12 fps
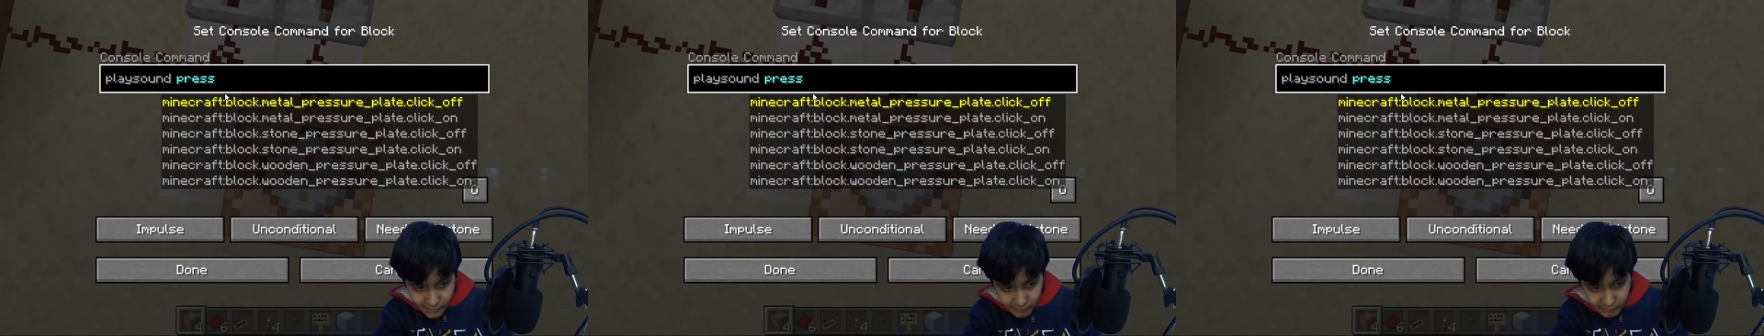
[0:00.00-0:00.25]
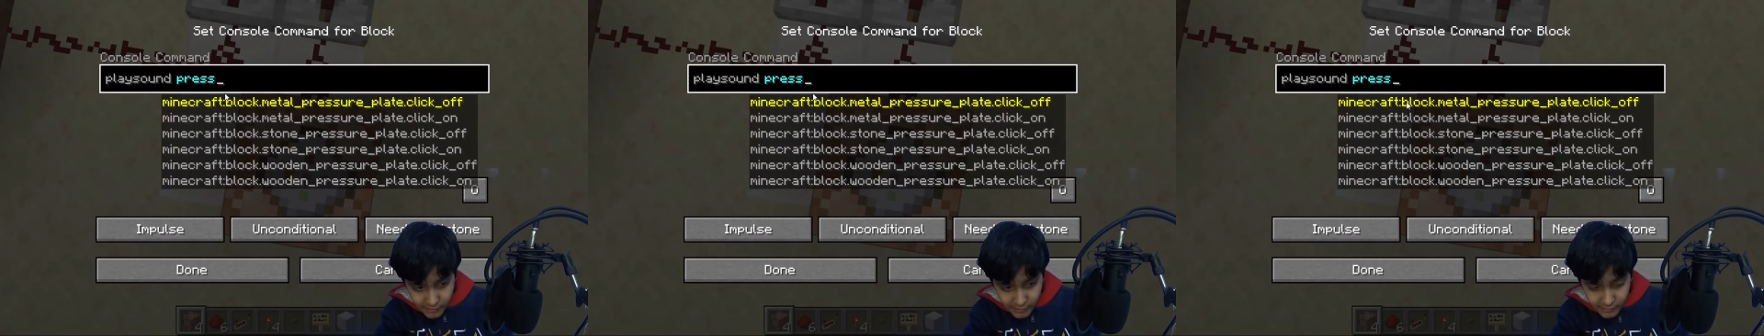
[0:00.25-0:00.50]

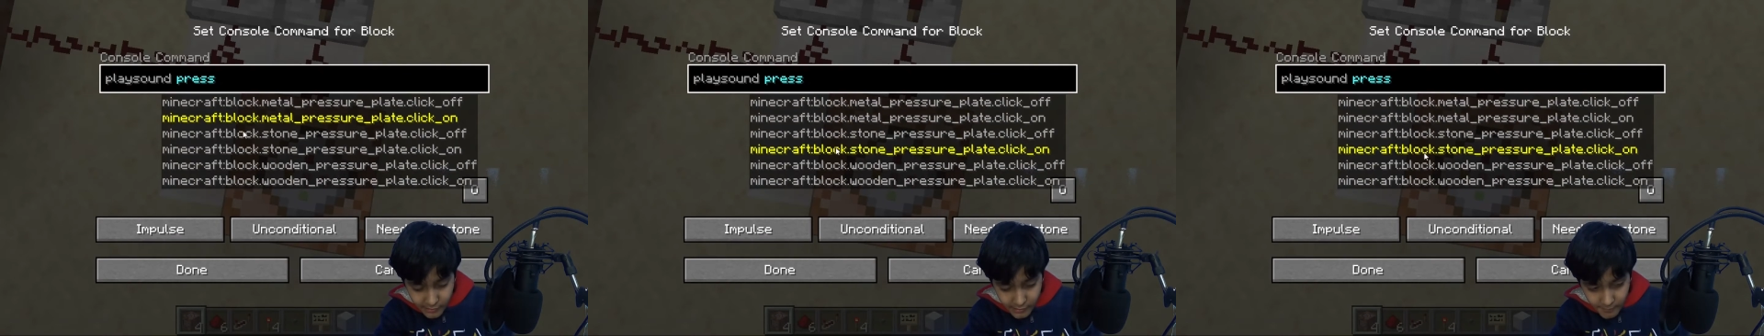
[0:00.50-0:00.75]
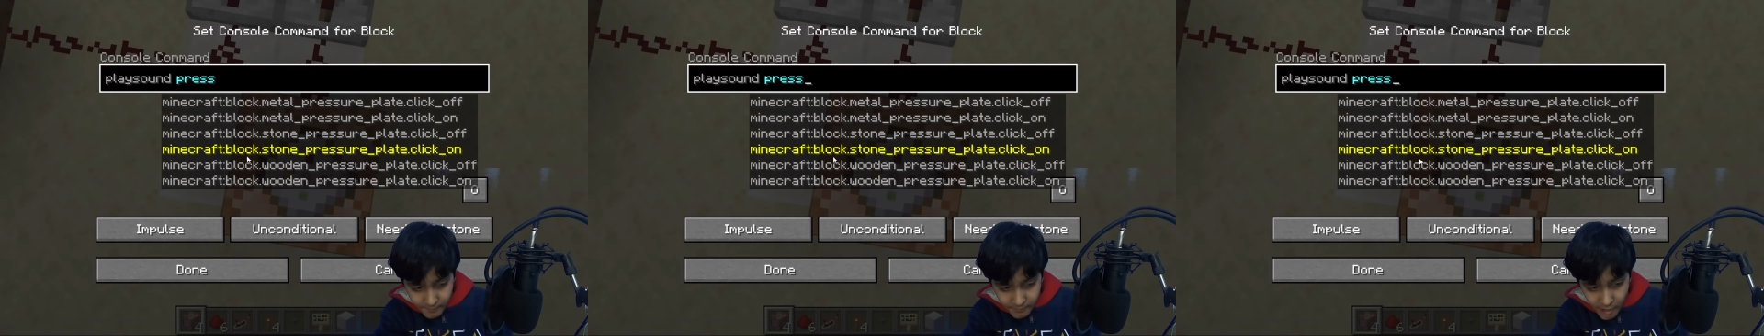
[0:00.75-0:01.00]
So this is
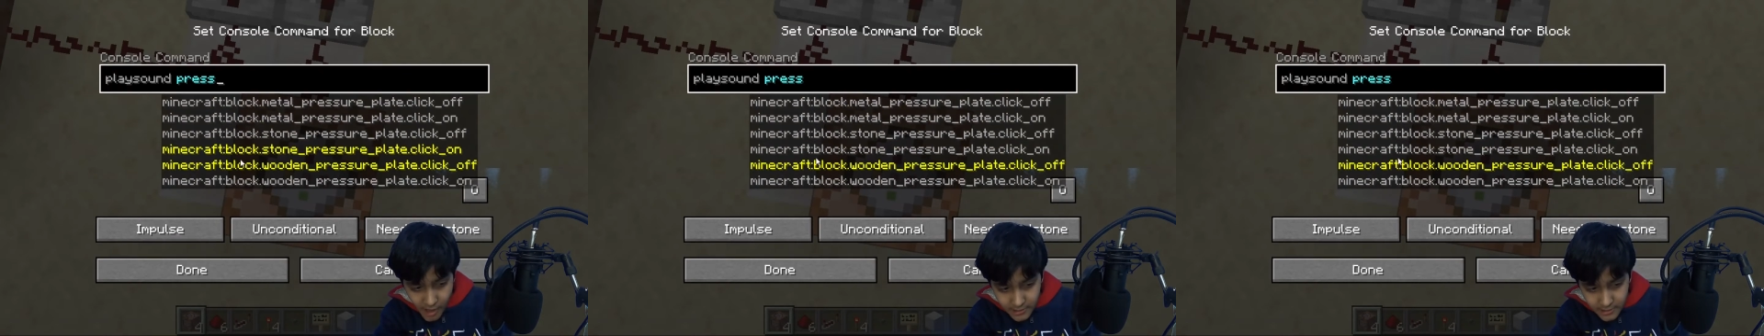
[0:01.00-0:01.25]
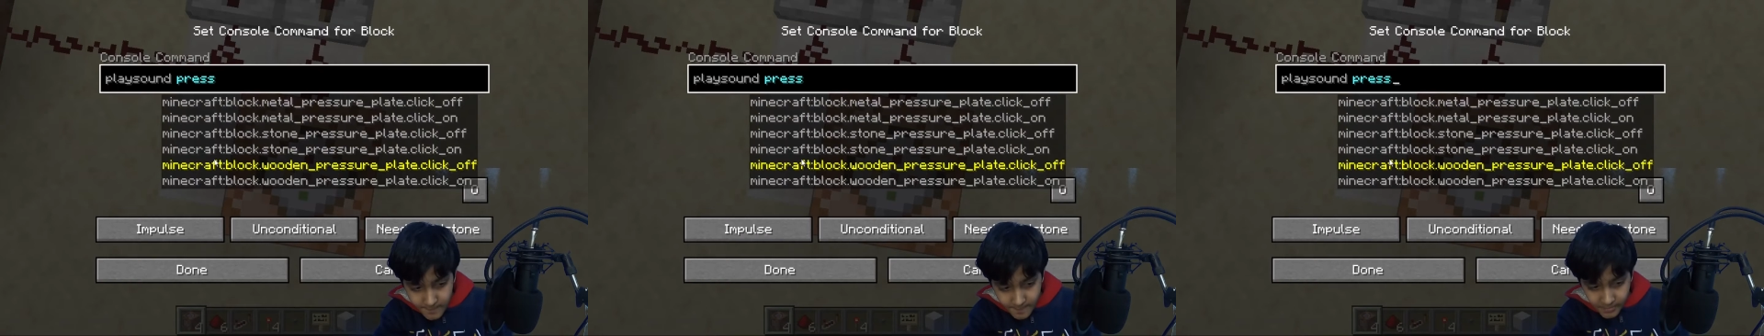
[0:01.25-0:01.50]
a
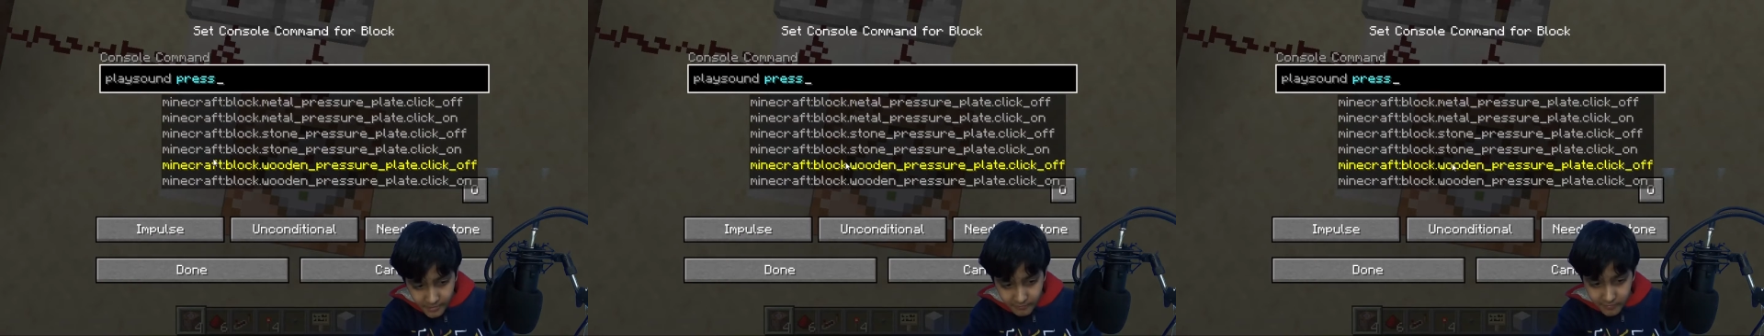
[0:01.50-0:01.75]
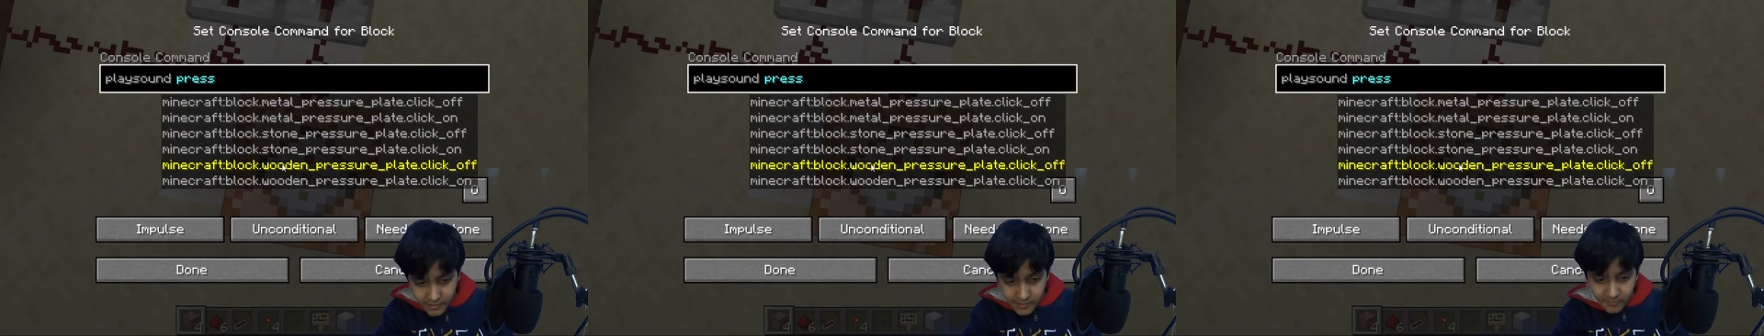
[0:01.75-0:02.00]
block,
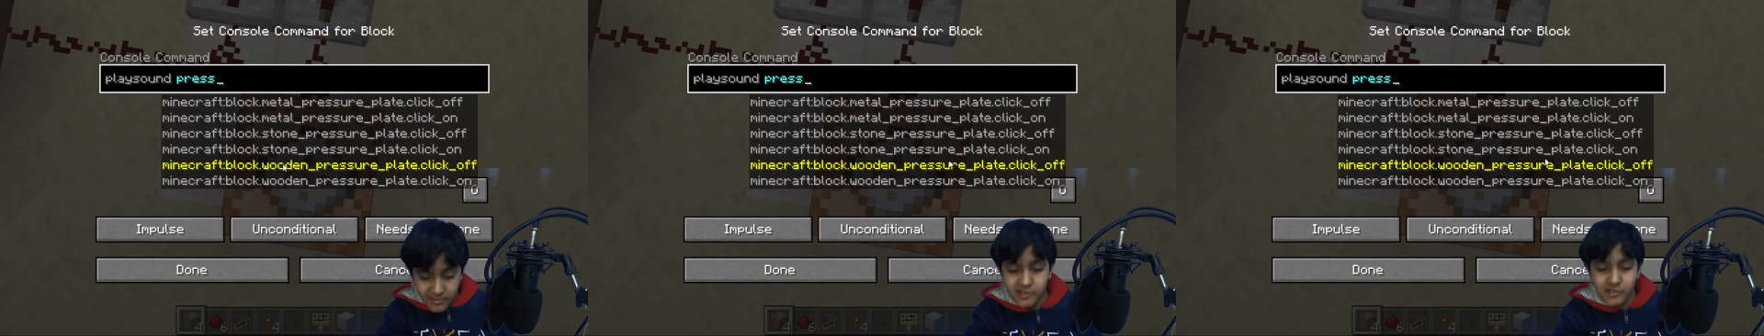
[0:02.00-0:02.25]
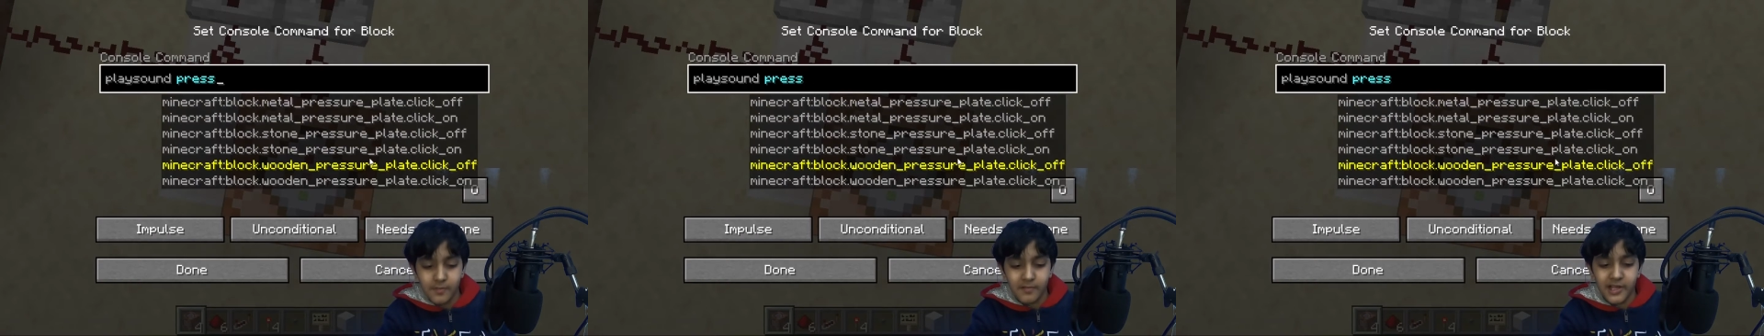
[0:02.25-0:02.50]
wooden
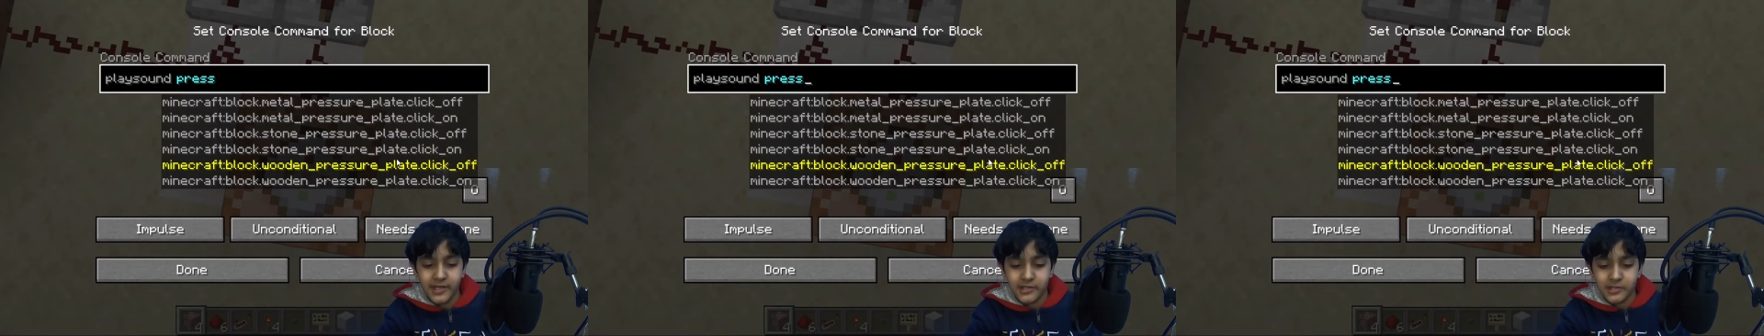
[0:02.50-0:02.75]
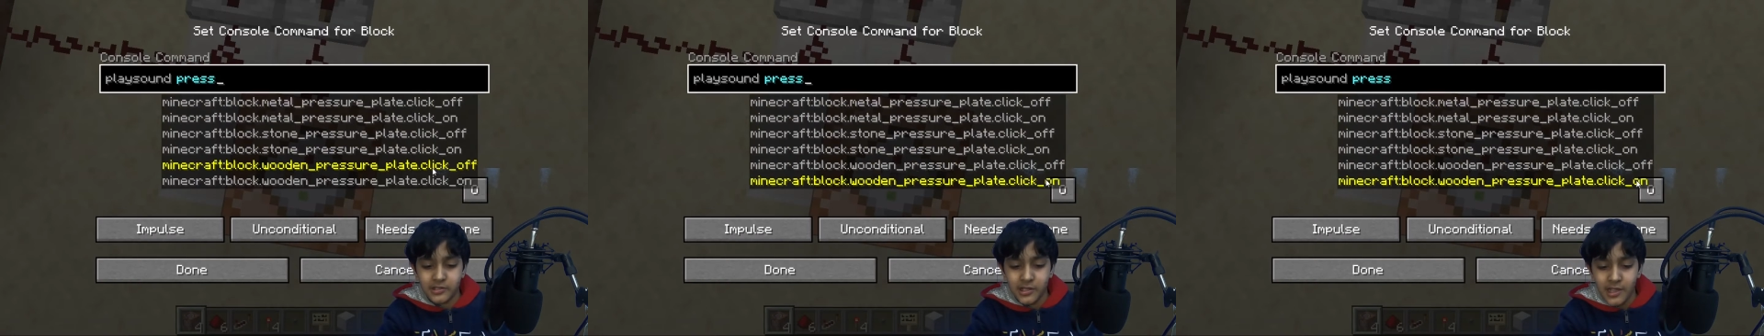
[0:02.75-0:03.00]
pressure
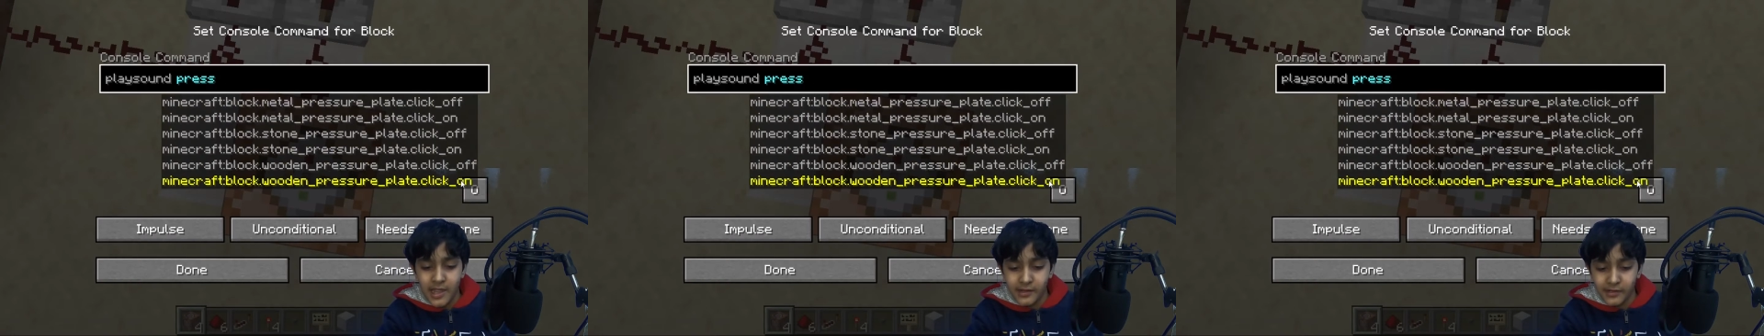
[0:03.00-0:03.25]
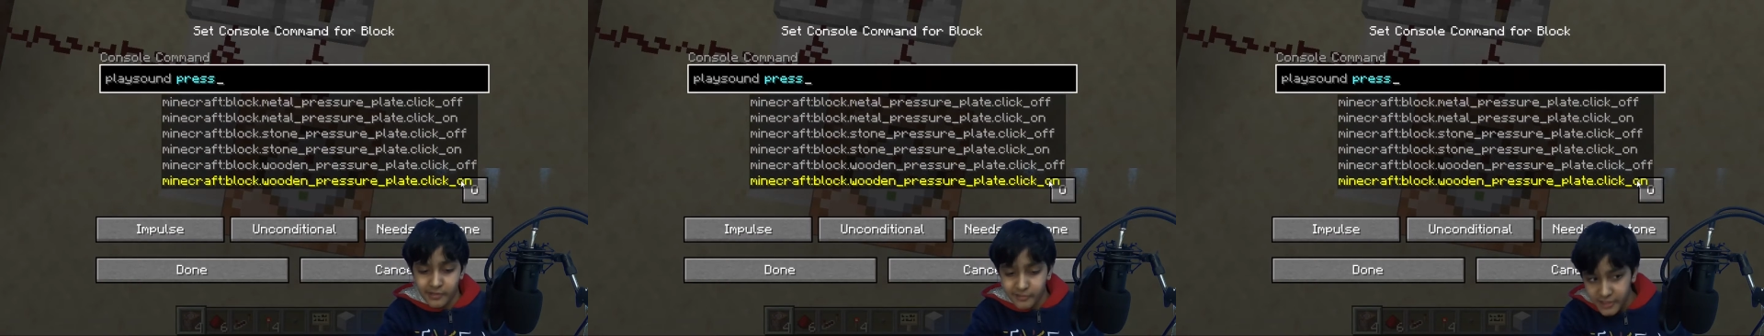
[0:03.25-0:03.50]
plate,
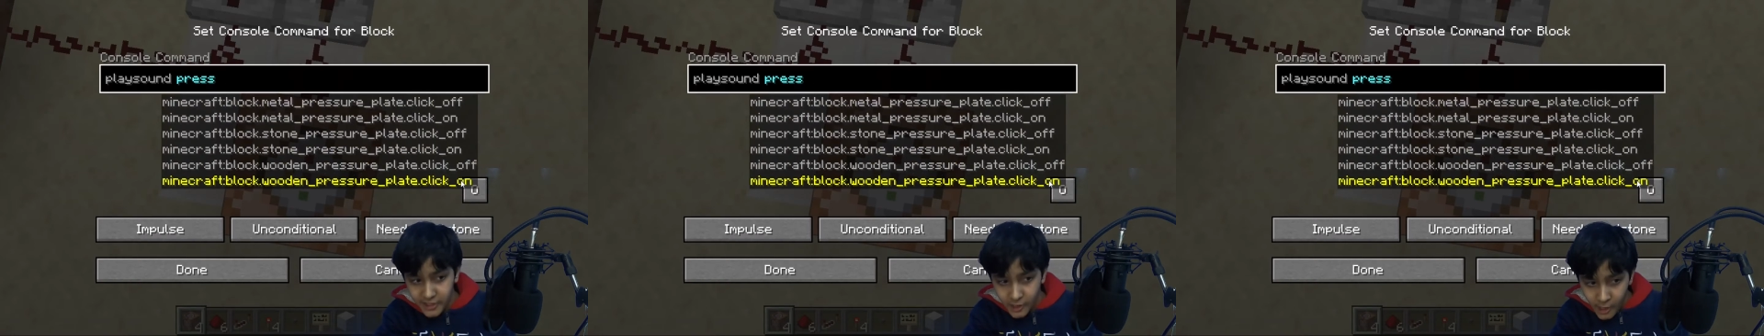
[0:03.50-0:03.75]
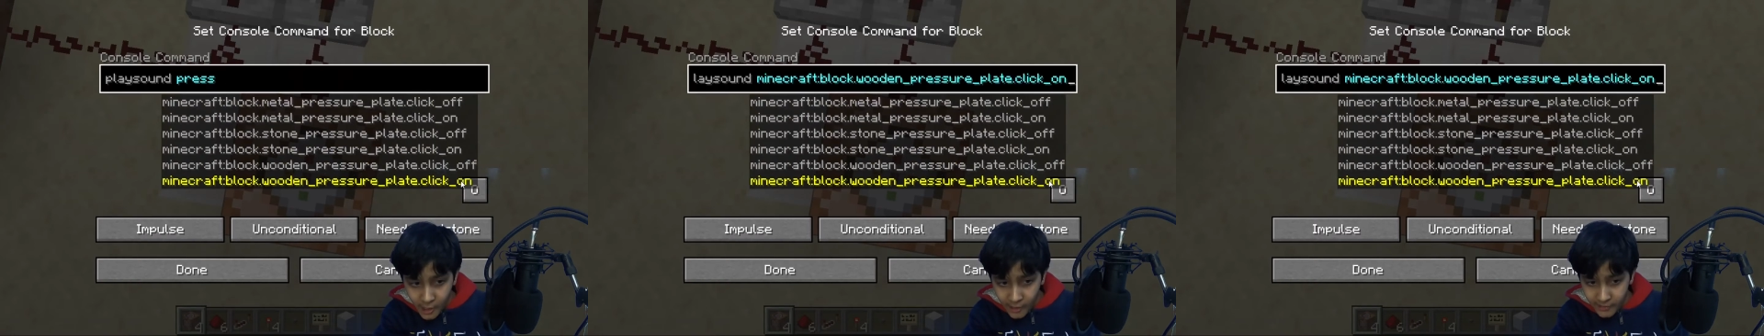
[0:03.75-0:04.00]
and click
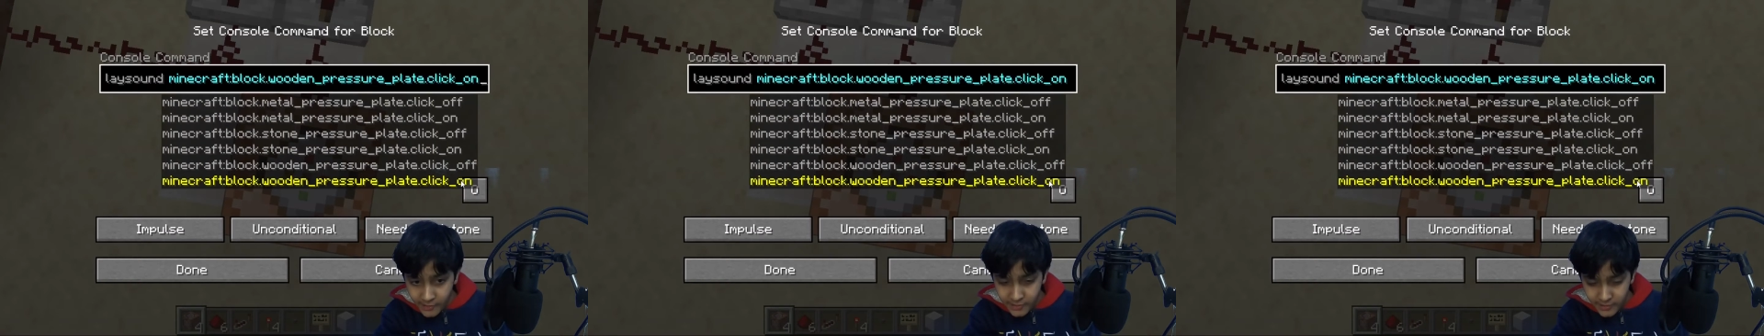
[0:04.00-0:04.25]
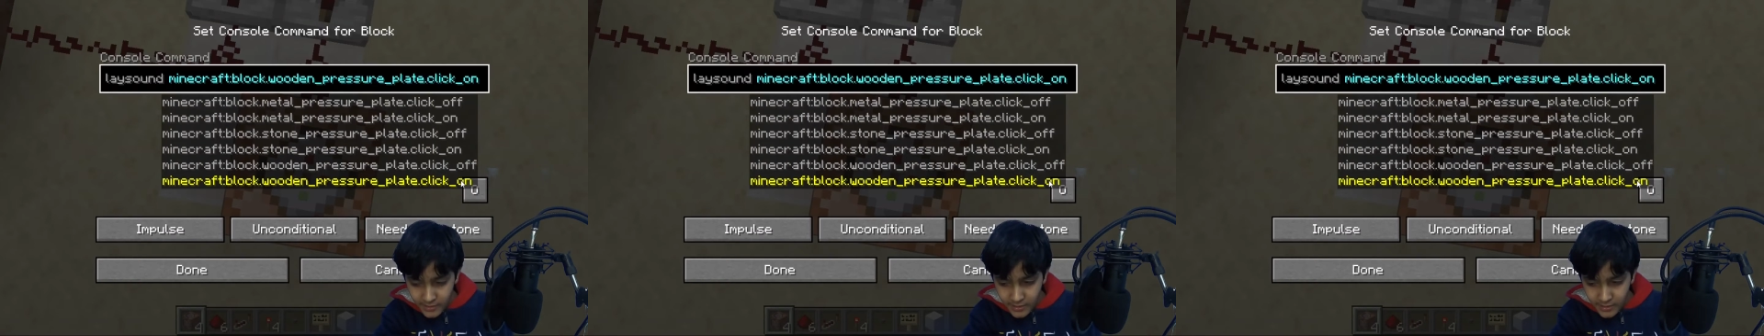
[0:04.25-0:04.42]
on.